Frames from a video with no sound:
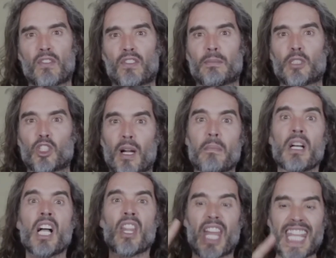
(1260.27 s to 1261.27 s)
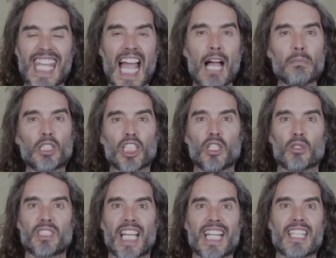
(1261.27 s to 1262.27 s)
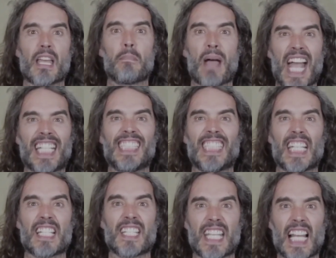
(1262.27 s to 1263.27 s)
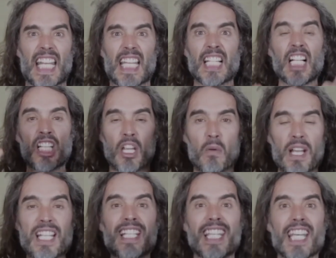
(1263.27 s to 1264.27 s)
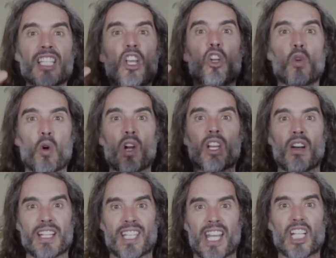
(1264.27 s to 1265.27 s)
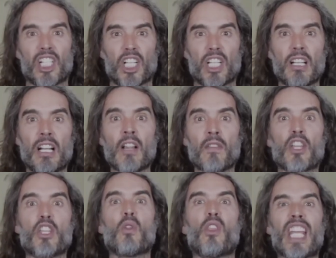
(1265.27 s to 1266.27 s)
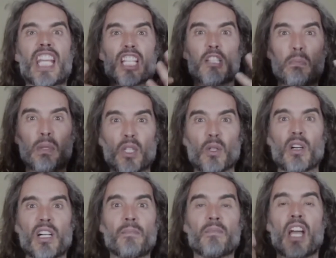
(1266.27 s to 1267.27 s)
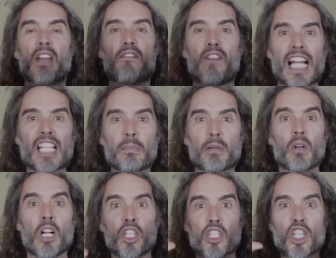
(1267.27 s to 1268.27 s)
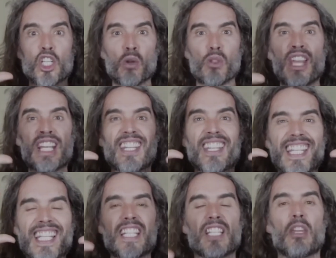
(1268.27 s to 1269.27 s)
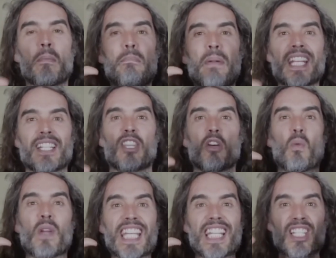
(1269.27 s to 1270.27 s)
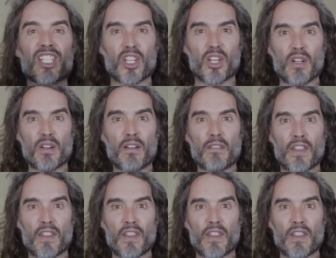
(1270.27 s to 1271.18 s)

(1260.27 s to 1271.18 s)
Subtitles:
from Trump. They capture your data, package it and sell it. So is this an organization that you think is pure and valuable? Do you think that this is the best that we can do for the...